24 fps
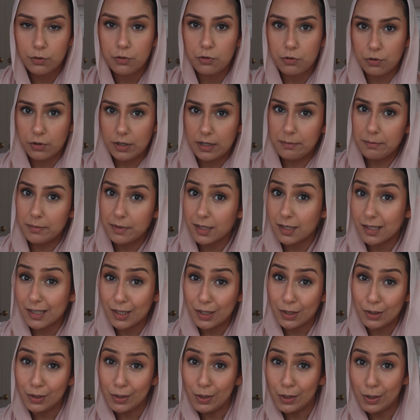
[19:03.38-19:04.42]

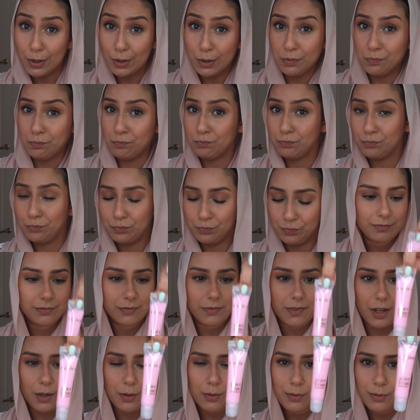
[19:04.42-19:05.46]
Dreamsicle.
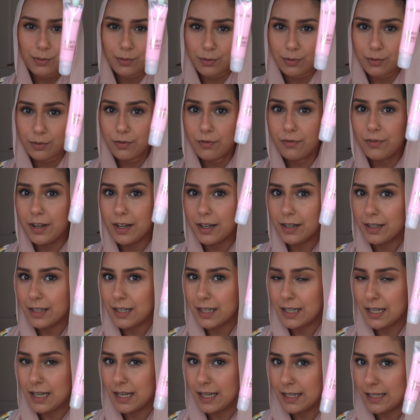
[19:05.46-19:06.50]
Ooh,
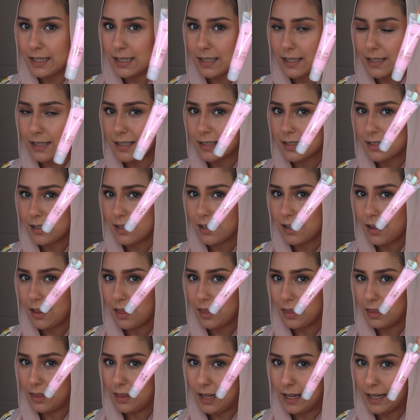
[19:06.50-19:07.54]
very nice
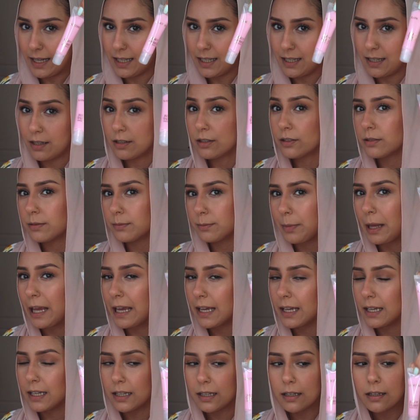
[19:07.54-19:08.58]
light
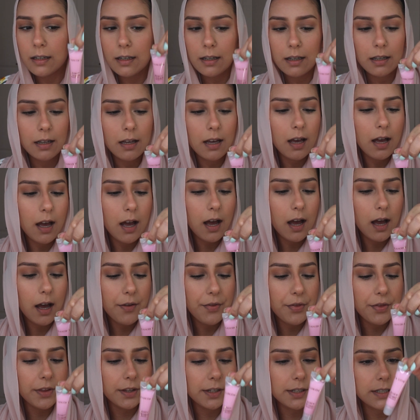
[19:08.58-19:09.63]
pink.
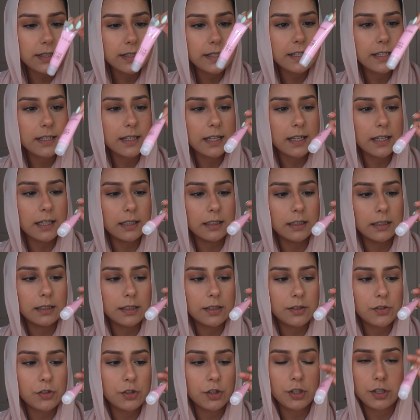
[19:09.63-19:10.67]
This
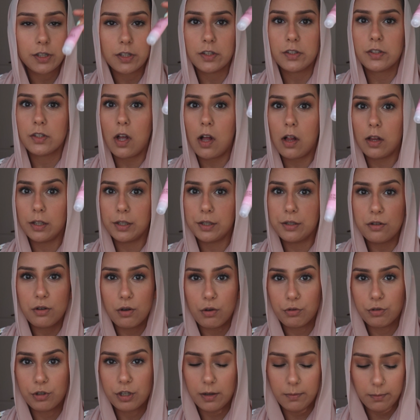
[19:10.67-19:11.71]
is just a solid,
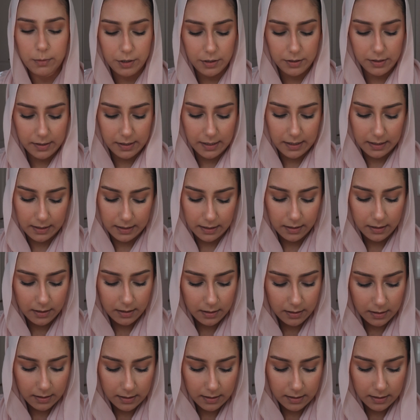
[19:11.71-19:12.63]
no shimmers in it.